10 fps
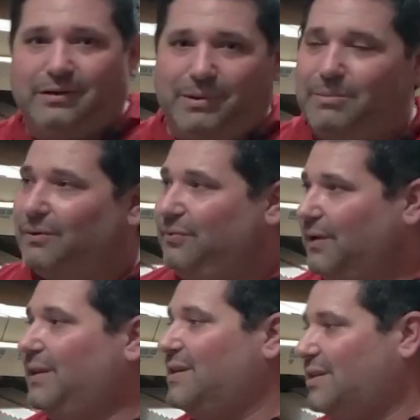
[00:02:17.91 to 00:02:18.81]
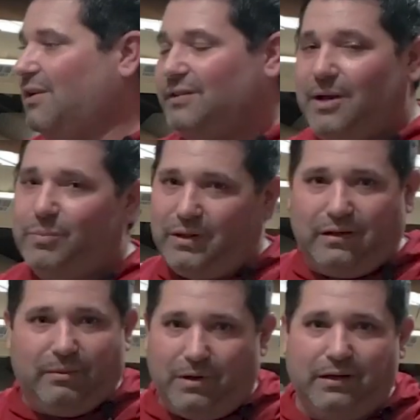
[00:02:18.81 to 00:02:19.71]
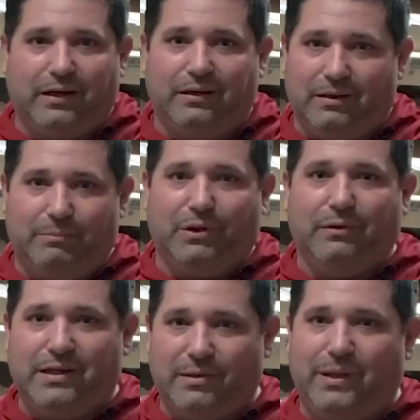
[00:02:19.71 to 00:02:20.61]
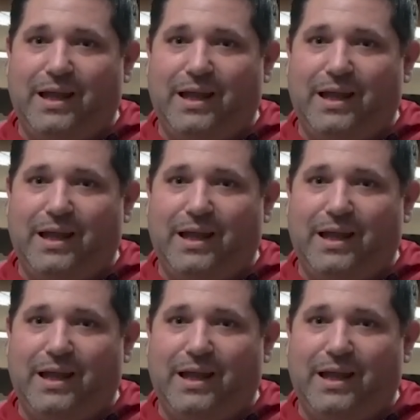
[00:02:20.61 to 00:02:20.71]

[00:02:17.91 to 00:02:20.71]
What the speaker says: to be able to fill these shelves up with all the manga and the Blu-rays that we